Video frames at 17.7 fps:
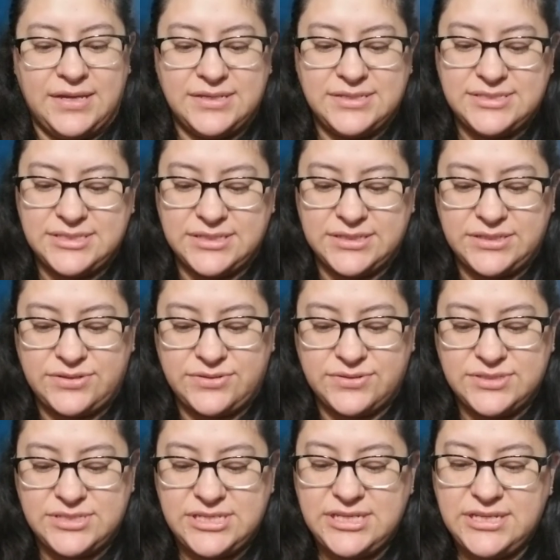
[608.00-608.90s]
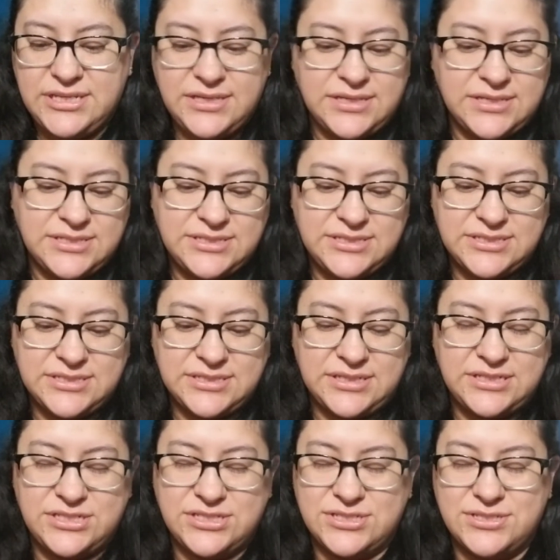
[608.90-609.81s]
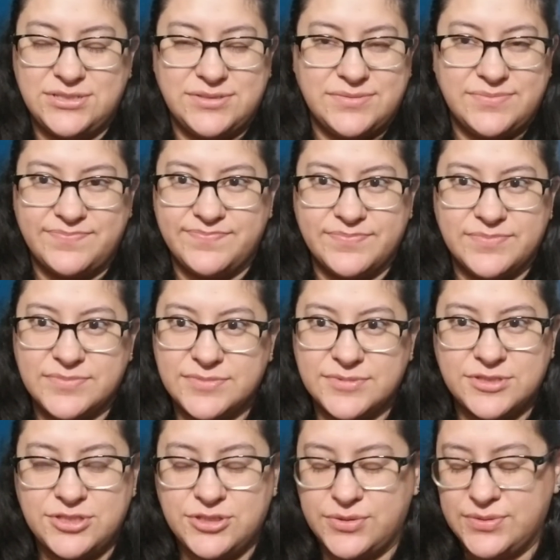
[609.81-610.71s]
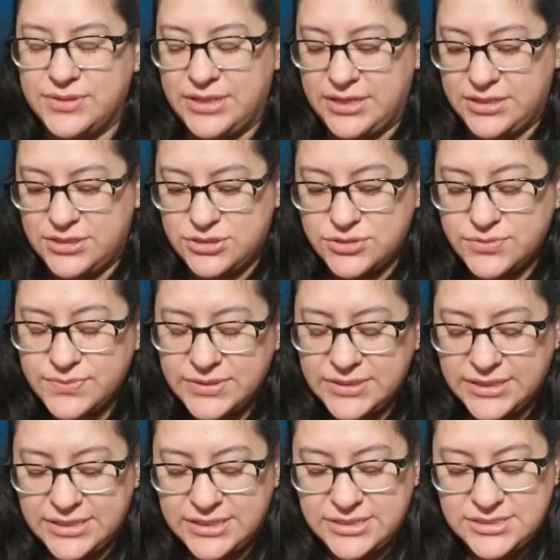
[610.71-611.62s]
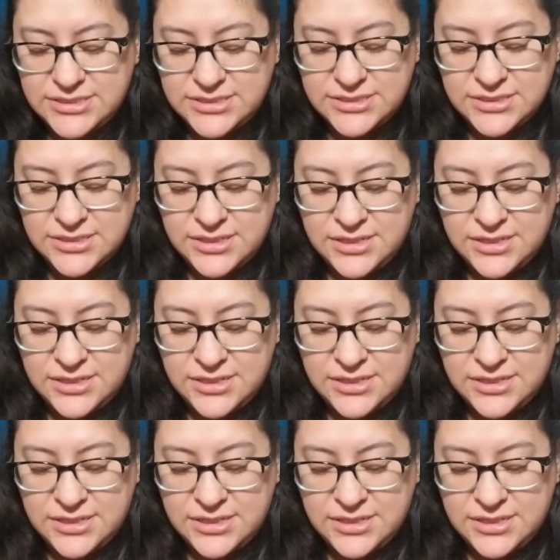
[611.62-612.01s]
gets a little tedious, and I just don't like doing it.